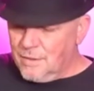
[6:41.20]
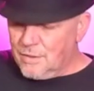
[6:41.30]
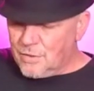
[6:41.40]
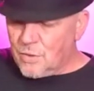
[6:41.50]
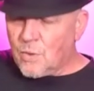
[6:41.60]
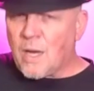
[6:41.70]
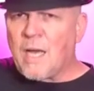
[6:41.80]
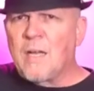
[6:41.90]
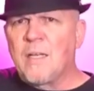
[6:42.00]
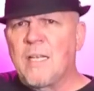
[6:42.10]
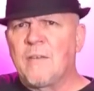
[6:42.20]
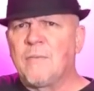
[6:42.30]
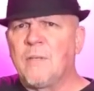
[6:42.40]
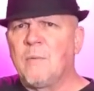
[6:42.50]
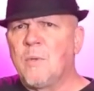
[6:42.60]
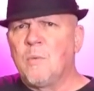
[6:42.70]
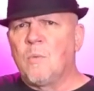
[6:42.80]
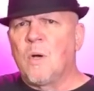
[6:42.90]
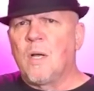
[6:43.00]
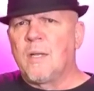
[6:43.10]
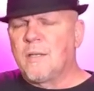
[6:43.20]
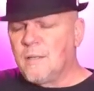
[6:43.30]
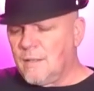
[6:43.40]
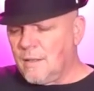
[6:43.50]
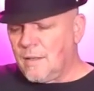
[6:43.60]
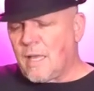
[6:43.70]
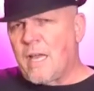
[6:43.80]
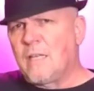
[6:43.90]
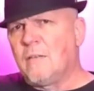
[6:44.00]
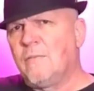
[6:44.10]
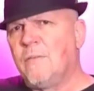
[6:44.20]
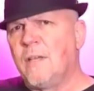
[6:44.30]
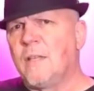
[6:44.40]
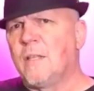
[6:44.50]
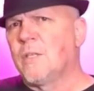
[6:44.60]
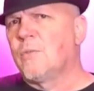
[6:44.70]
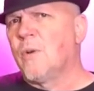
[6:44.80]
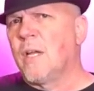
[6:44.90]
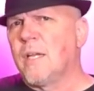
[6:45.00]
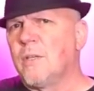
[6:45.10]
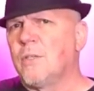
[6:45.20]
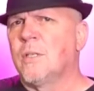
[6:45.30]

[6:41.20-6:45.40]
So I definitely would want that to fit this range.